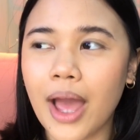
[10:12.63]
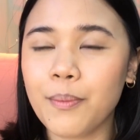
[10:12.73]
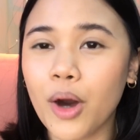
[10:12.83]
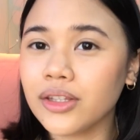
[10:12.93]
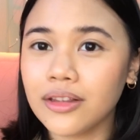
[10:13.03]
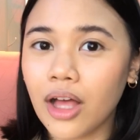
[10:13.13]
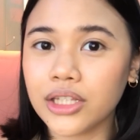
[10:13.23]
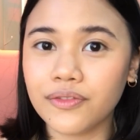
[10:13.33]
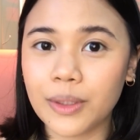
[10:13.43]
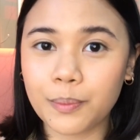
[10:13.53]
bought a
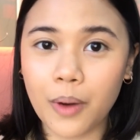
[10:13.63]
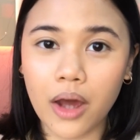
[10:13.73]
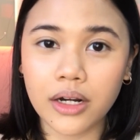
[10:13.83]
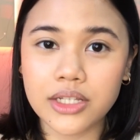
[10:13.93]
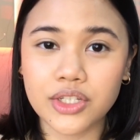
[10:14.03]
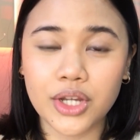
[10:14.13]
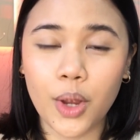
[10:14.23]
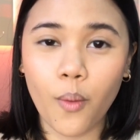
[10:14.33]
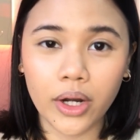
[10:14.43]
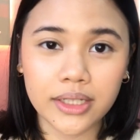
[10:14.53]
lot of lip products
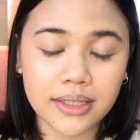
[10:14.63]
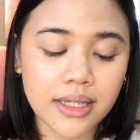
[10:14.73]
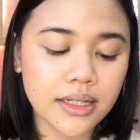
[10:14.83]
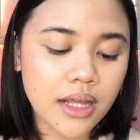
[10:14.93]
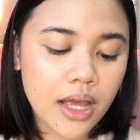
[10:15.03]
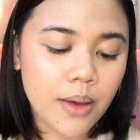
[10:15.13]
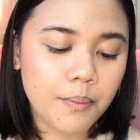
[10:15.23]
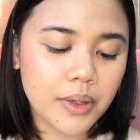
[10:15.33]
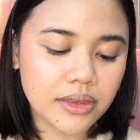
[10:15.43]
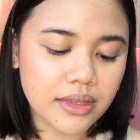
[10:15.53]
during quarantine,
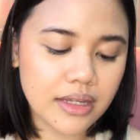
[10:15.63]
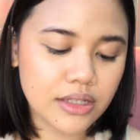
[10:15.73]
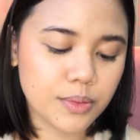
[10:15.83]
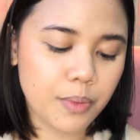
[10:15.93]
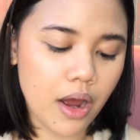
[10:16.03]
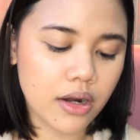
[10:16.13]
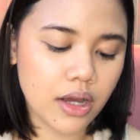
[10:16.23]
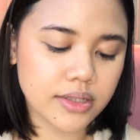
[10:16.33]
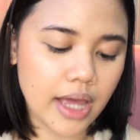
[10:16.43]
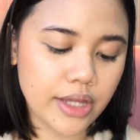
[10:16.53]
but these
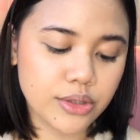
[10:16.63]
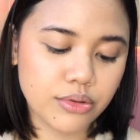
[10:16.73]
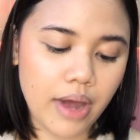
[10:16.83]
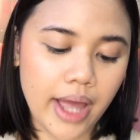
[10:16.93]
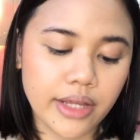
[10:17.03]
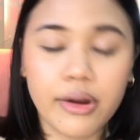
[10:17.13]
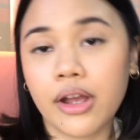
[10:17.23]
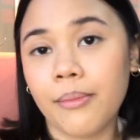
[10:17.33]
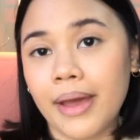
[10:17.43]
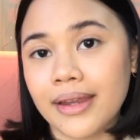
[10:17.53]
products I do highly
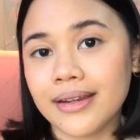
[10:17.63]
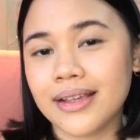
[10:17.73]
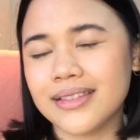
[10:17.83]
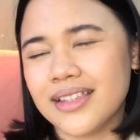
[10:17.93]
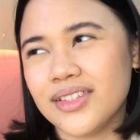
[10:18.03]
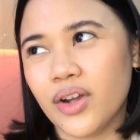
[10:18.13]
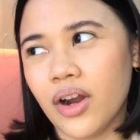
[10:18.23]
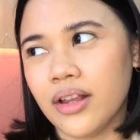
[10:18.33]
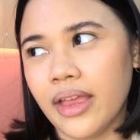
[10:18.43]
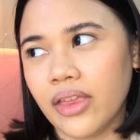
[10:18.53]
recommend because these
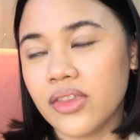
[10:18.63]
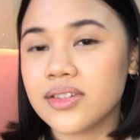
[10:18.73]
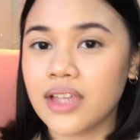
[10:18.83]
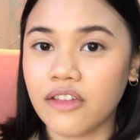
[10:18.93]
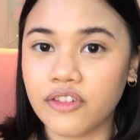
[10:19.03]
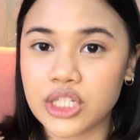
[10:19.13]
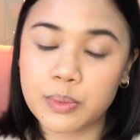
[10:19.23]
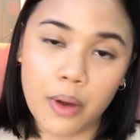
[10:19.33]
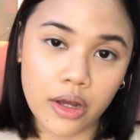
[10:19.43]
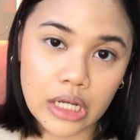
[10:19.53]
are like the
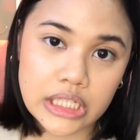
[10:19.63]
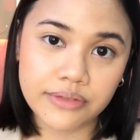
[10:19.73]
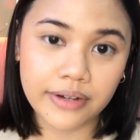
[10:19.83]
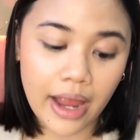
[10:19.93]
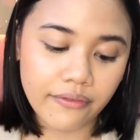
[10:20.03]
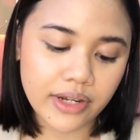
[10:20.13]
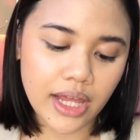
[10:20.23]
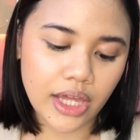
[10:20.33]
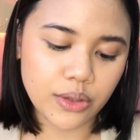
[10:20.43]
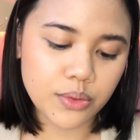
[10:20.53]
safest products for
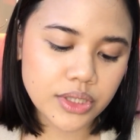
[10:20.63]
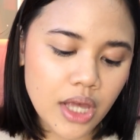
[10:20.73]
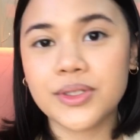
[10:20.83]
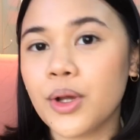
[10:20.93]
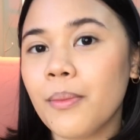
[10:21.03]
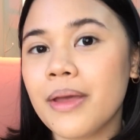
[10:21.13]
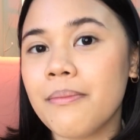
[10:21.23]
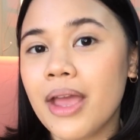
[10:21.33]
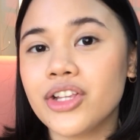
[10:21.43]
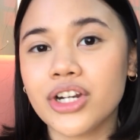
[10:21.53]
everyday use. So my
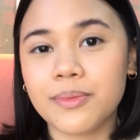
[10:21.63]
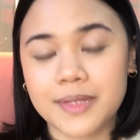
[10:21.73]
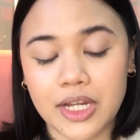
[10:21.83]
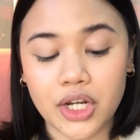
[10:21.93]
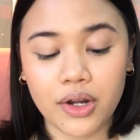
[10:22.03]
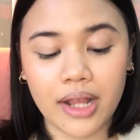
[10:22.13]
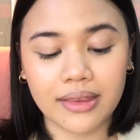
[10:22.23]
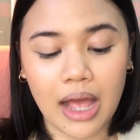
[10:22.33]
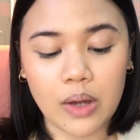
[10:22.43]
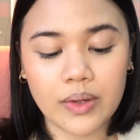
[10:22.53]
major obsession
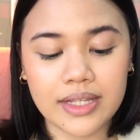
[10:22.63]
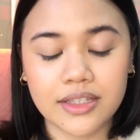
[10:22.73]
right now is